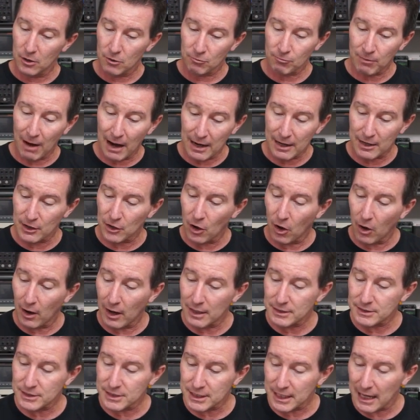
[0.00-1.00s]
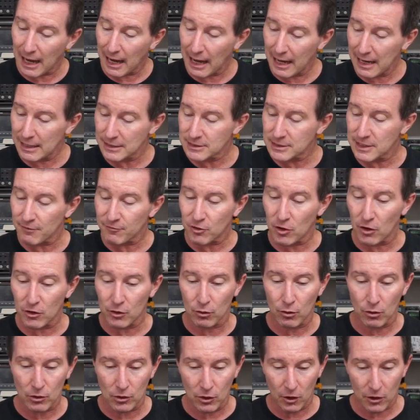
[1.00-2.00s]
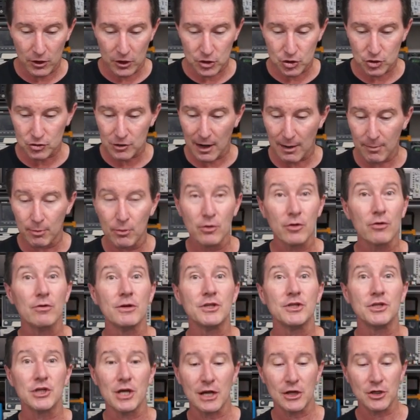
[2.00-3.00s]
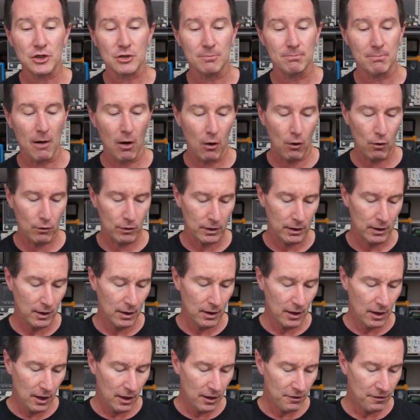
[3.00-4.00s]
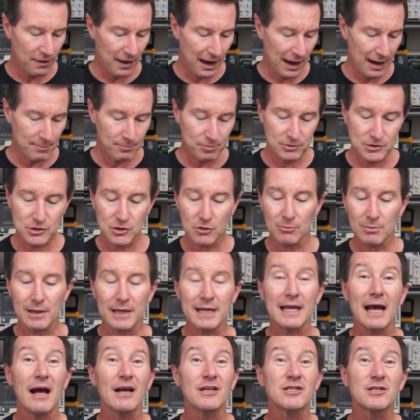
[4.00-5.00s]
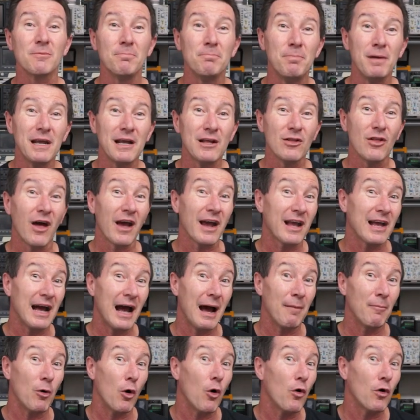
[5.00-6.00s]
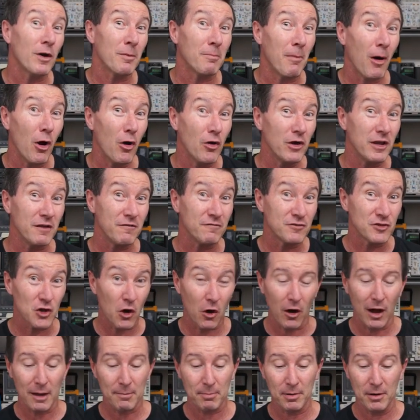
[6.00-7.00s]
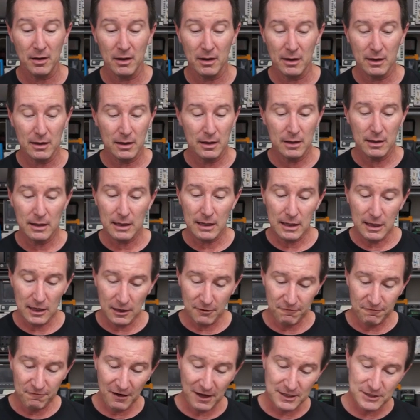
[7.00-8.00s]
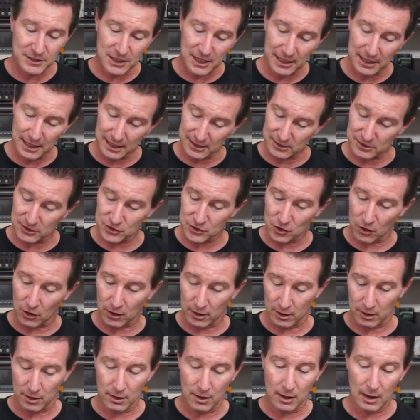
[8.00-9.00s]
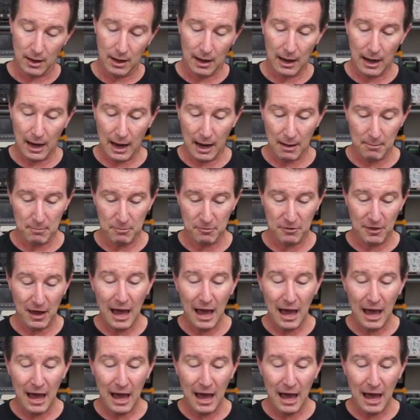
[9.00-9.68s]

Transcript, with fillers: Ruggedized case. They've gone to a lot of trouble to injection mold that presumably custom big like um, automotive type interface connectors on. Um,